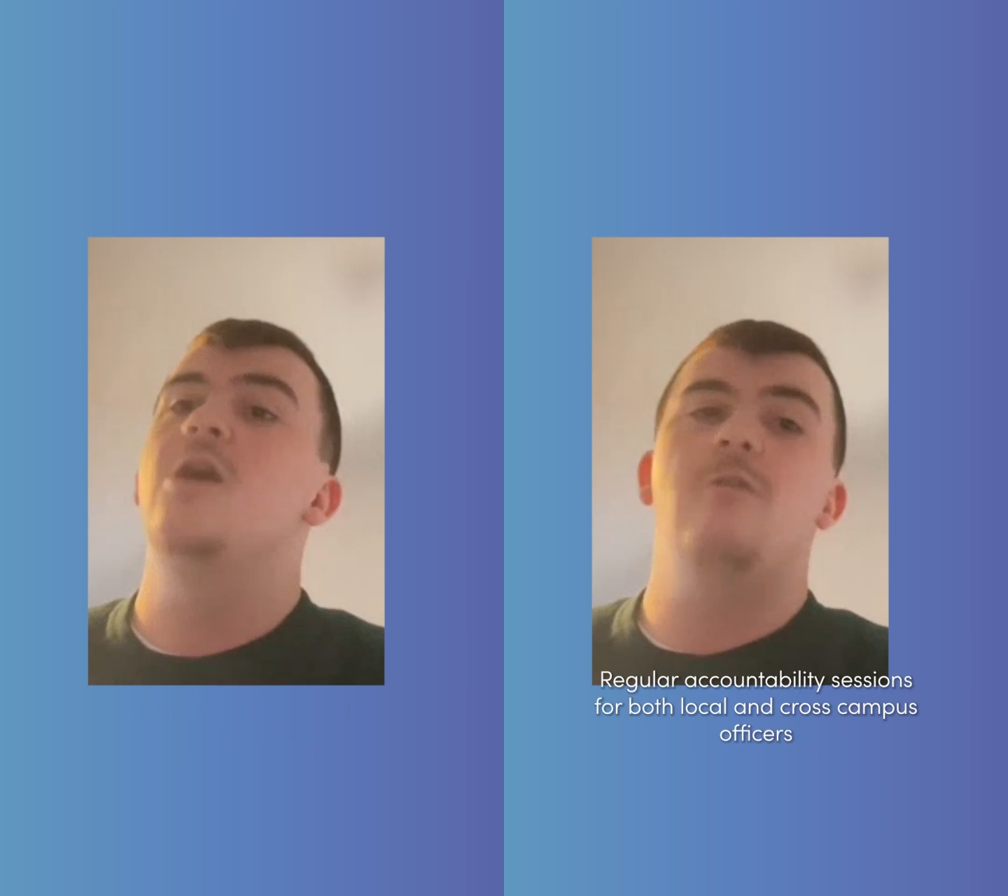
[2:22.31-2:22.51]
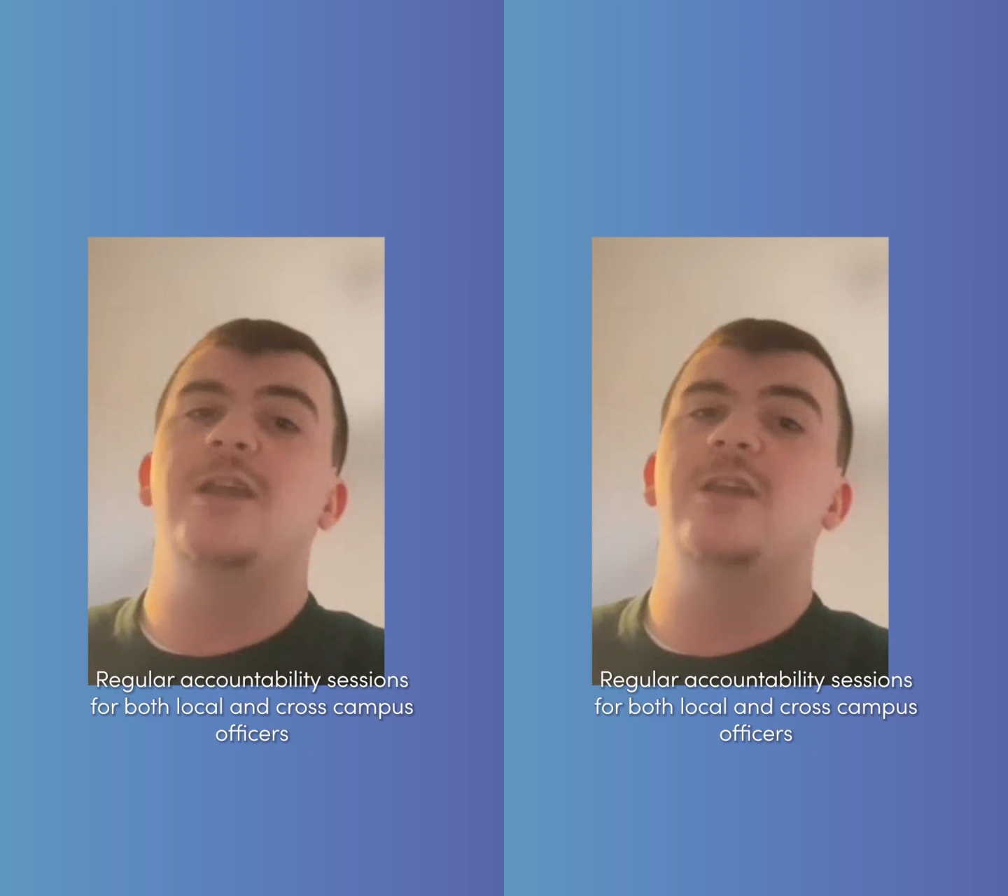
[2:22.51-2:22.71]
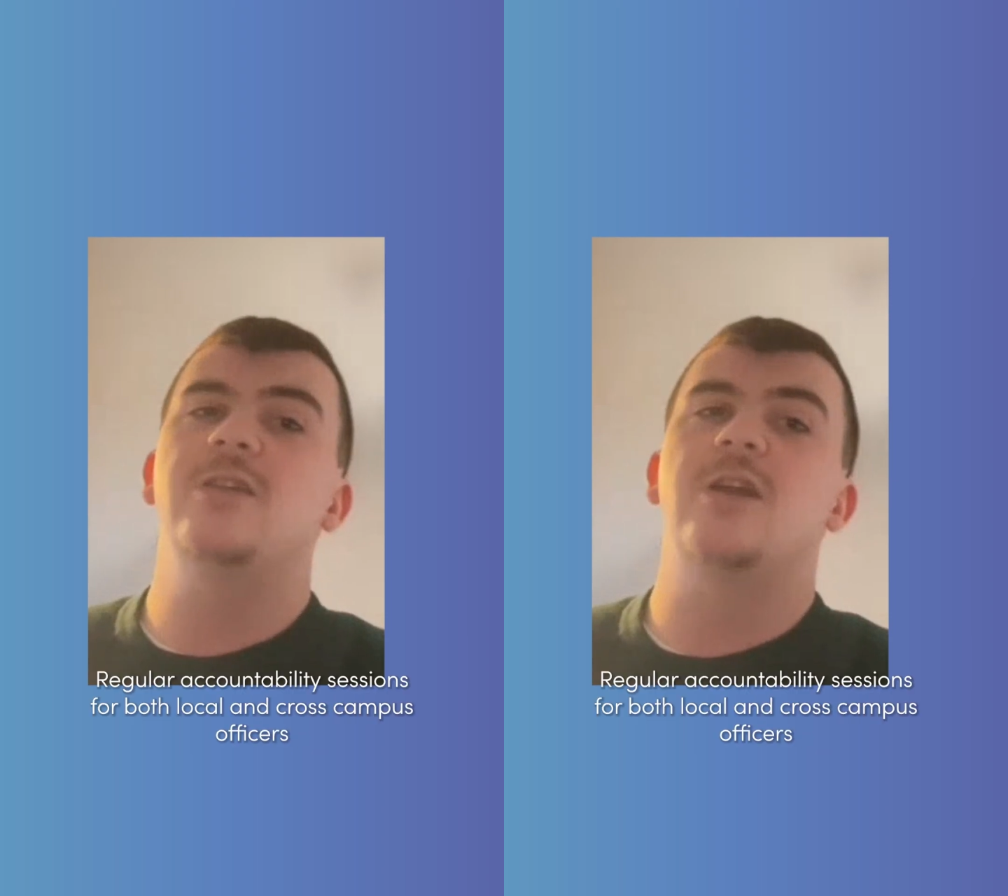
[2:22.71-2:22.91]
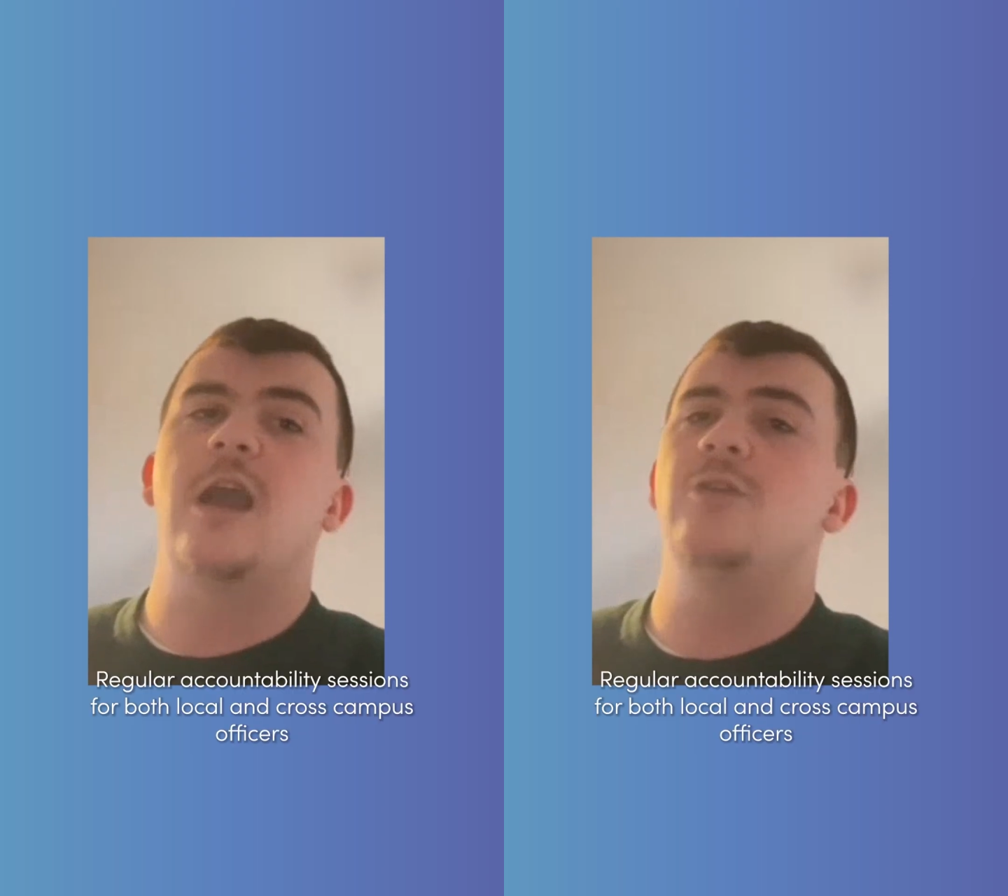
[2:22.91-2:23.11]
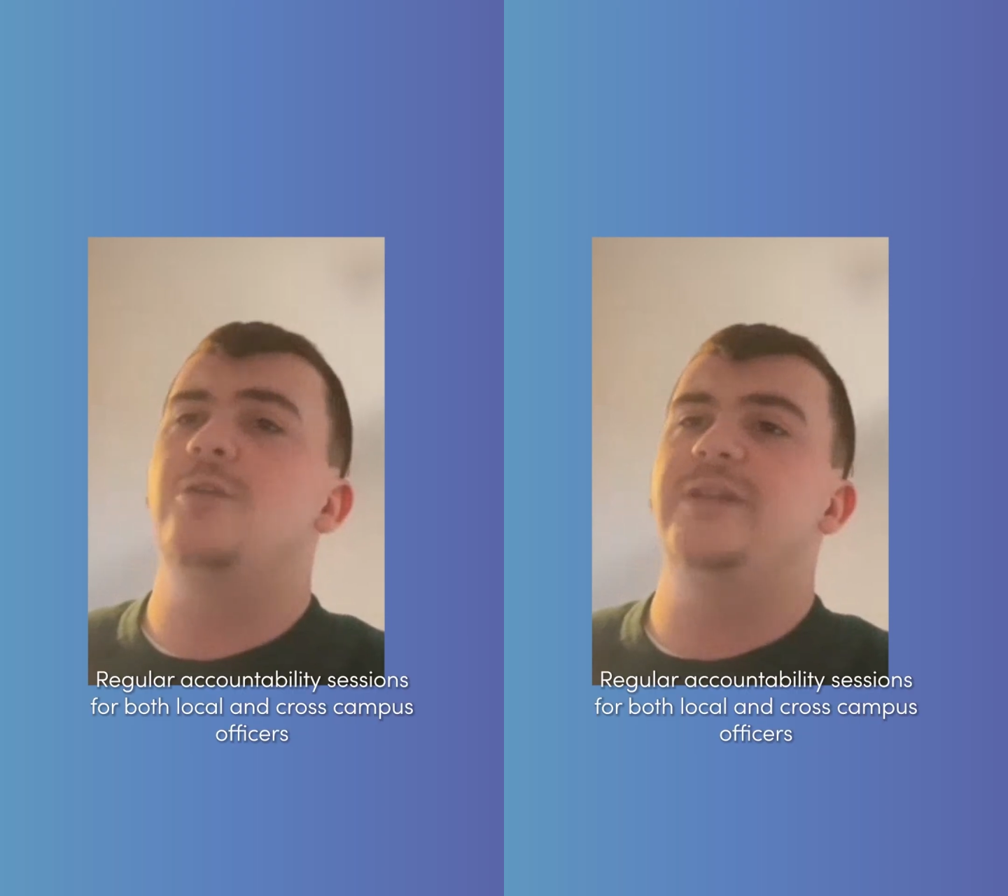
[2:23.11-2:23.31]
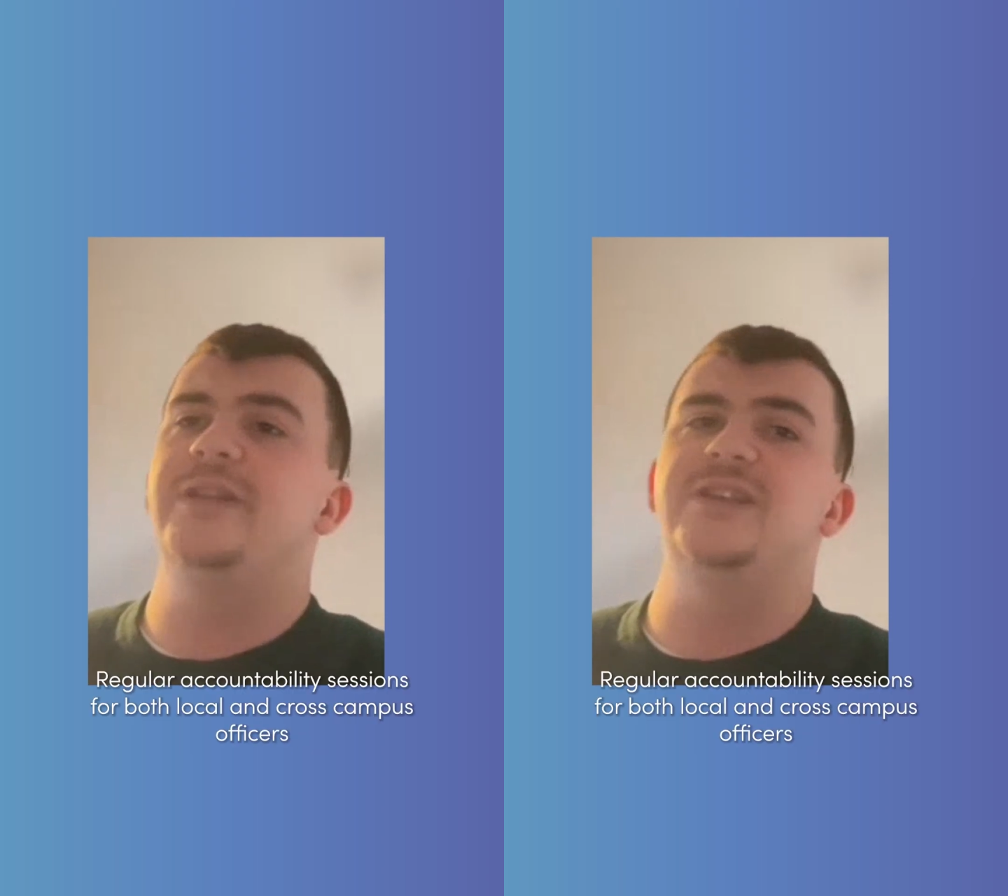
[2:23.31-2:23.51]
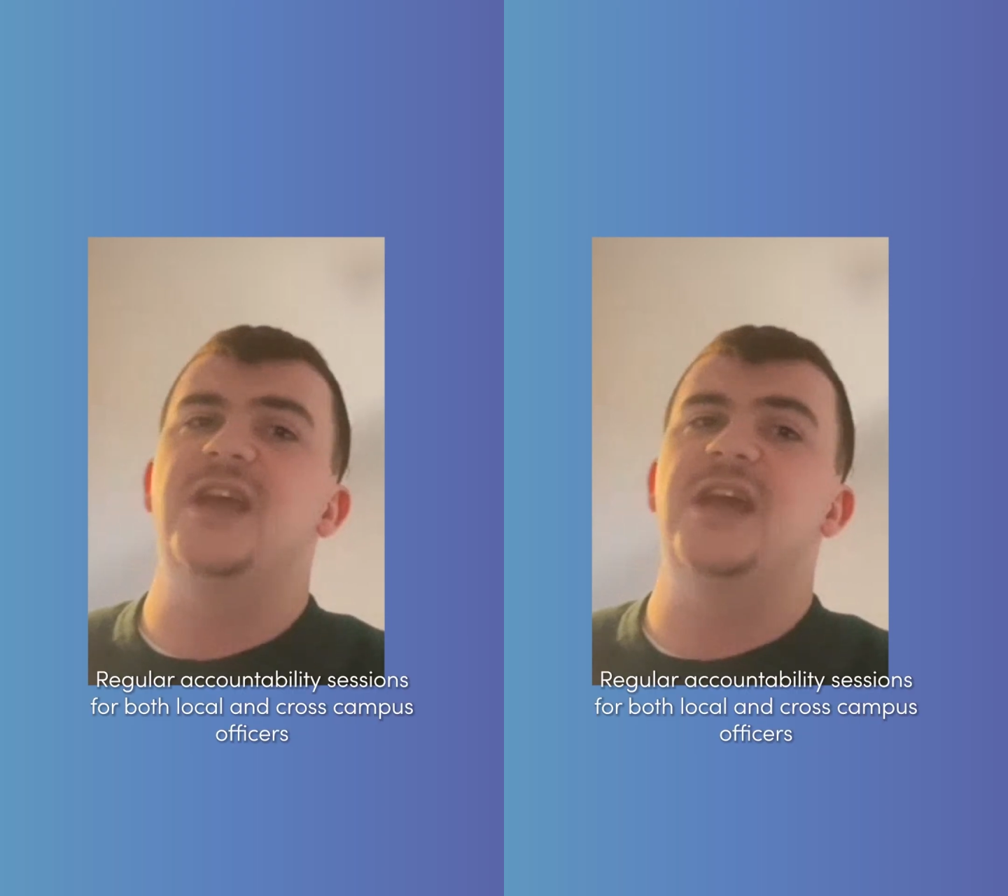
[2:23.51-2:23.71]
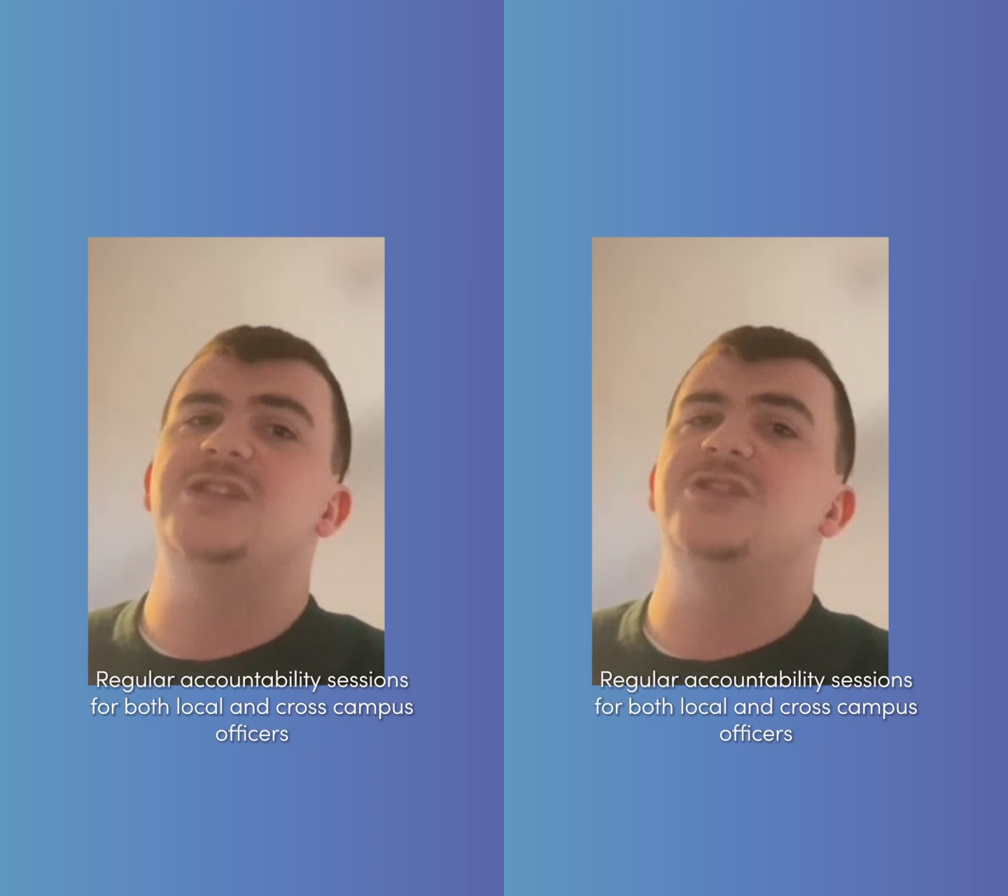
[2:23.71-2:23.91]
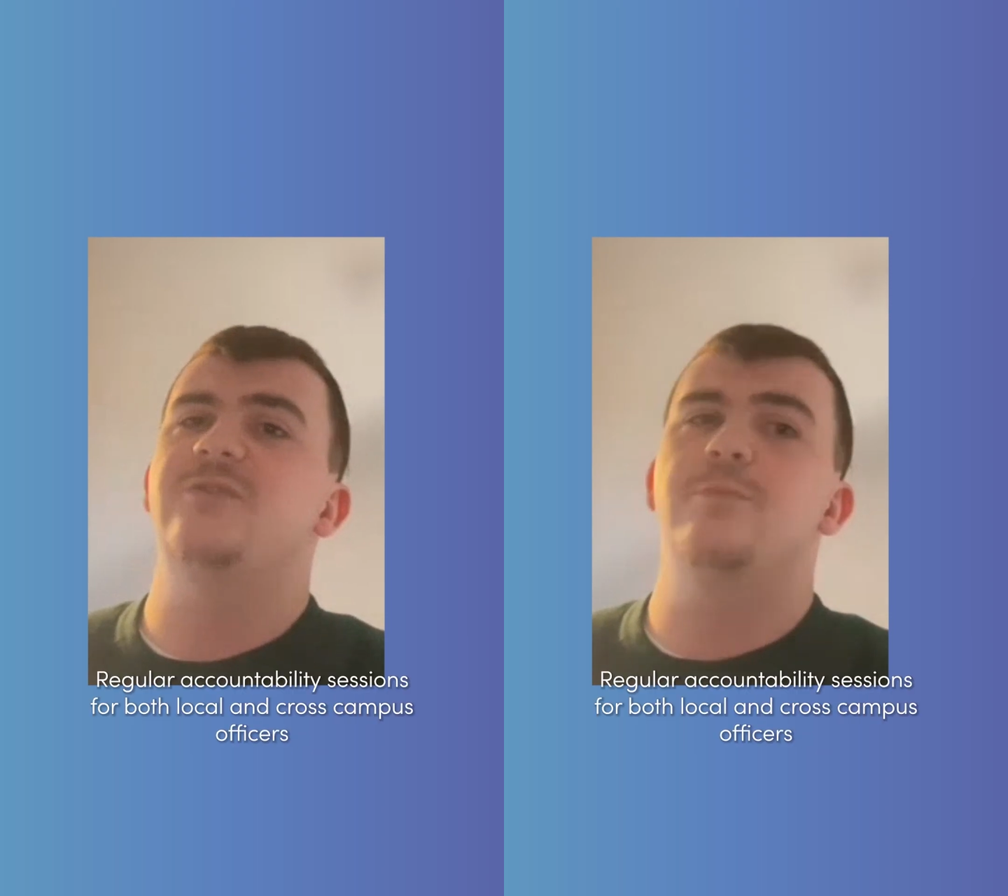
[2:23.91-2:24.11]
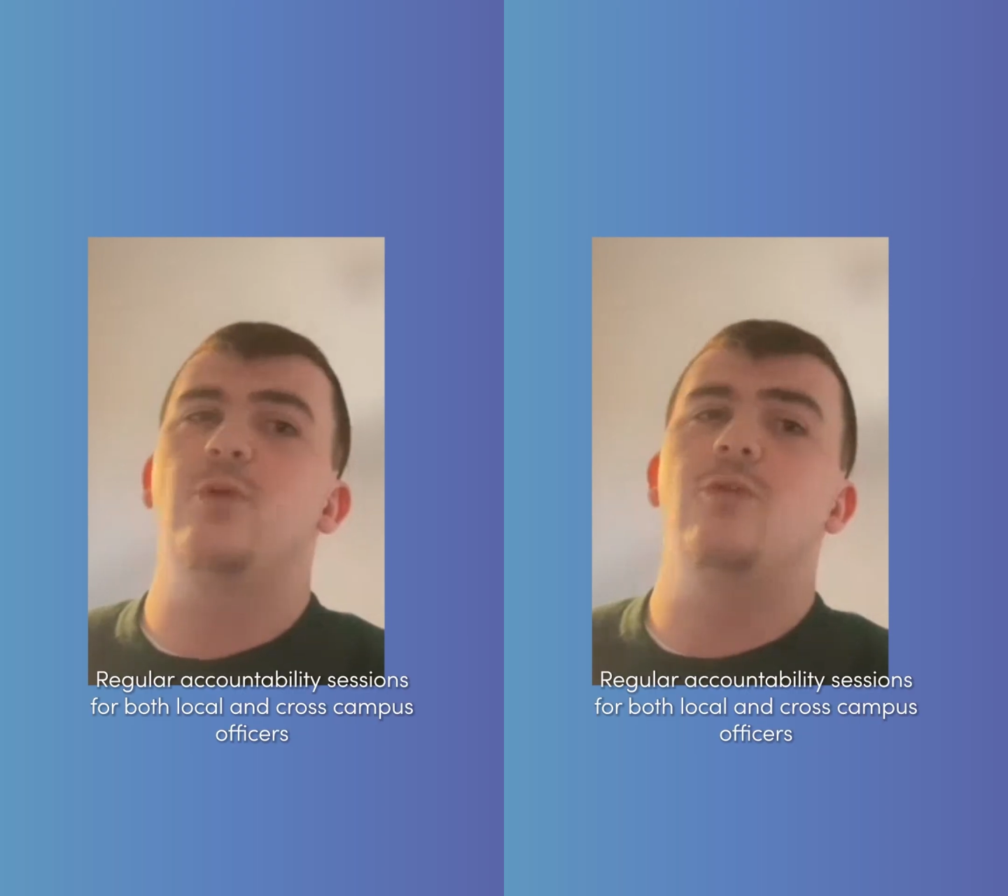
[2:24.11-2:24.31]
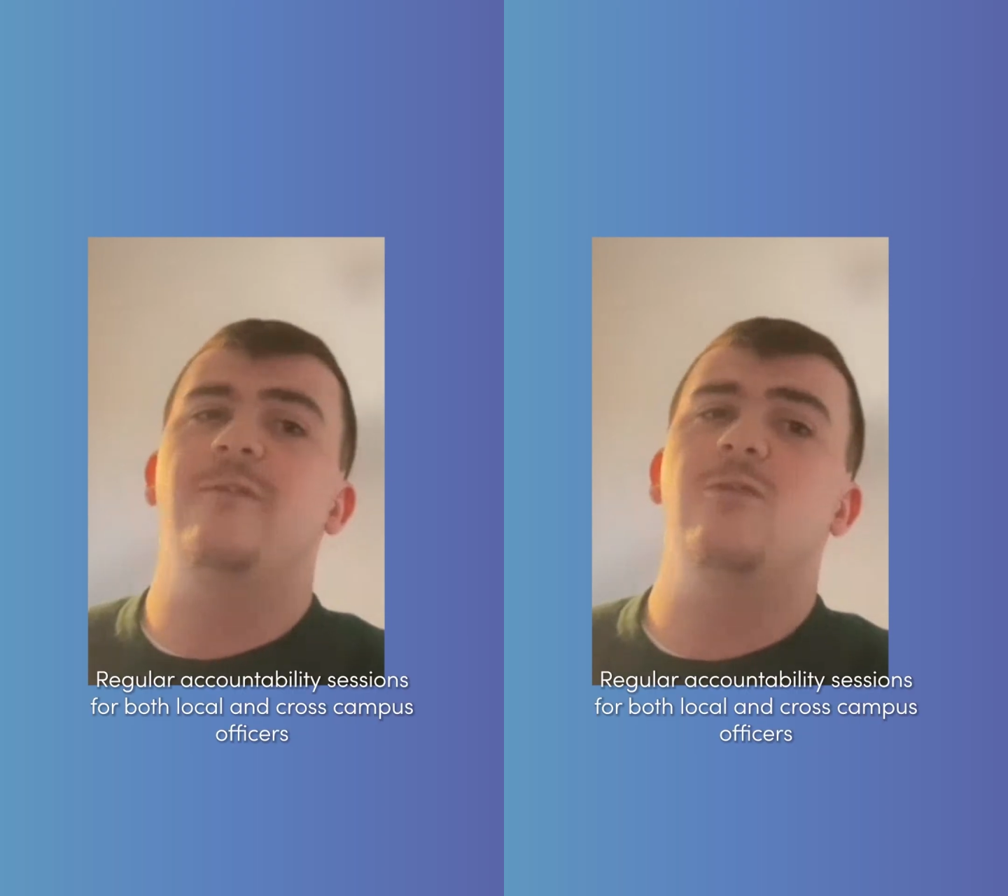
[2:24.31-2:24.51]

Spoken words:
Regular accountability sessions for both